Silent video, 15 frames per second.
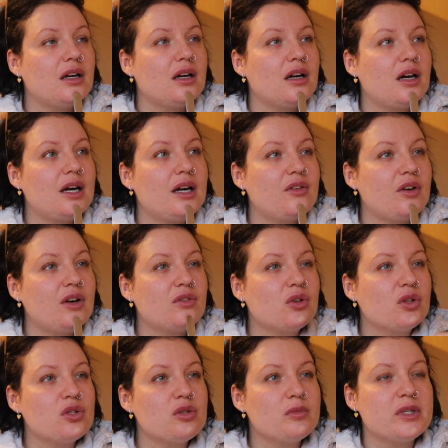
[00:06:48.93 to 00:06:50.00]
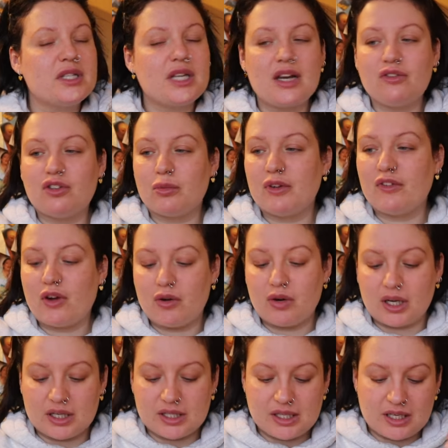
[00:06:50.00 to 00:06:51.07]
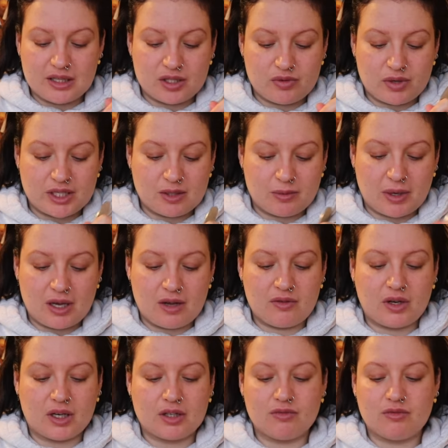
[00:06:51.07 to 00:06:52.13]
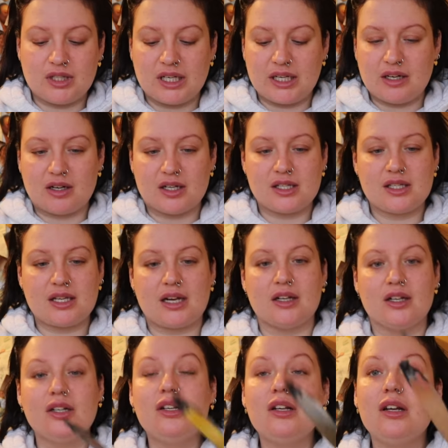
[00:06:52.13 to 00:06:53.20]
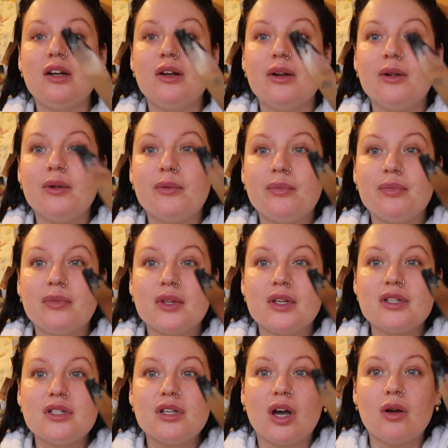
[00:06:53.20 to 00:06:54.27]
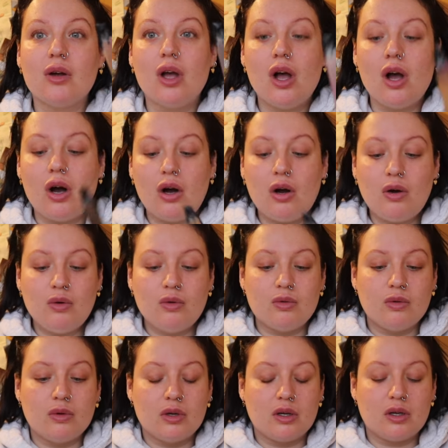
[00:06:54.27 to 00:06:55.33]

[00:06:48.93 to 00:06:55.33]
I've got something saved on my phone, like I've seen this recipe for like a really nice salad. So, oh!